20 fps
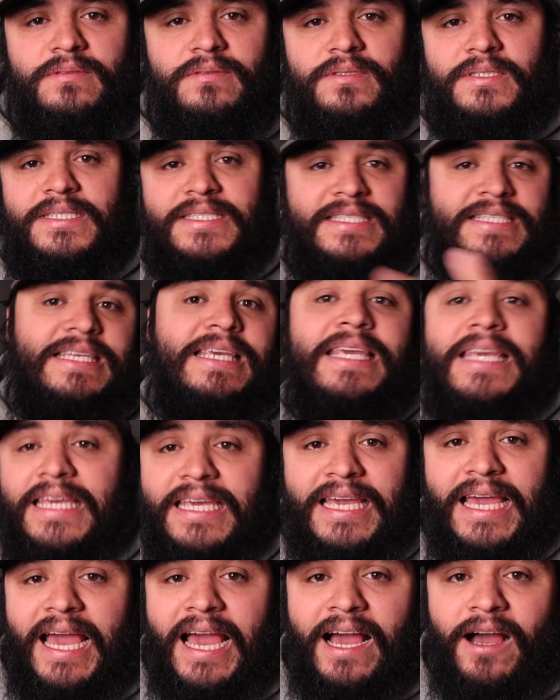
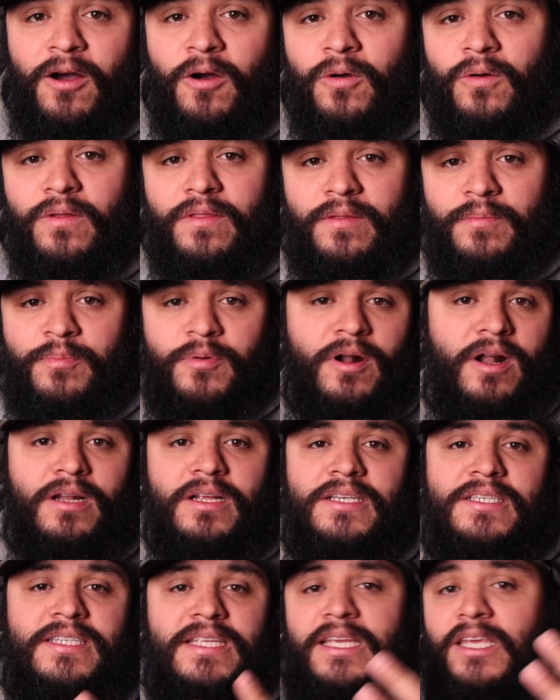see how the
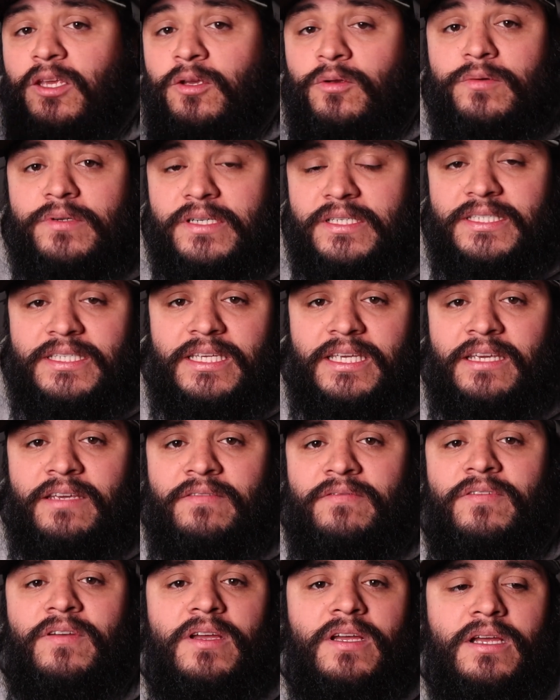products that you
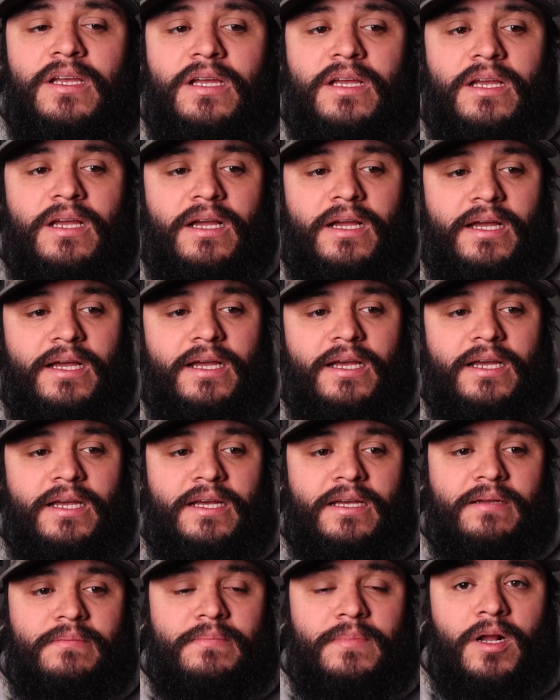receive
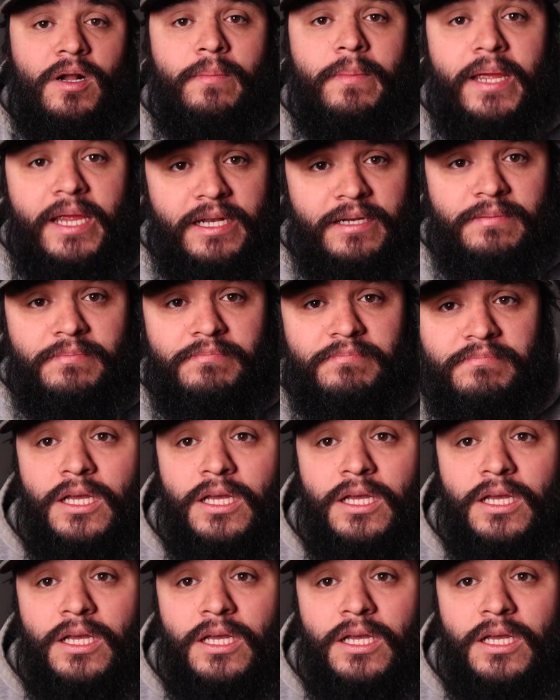are made.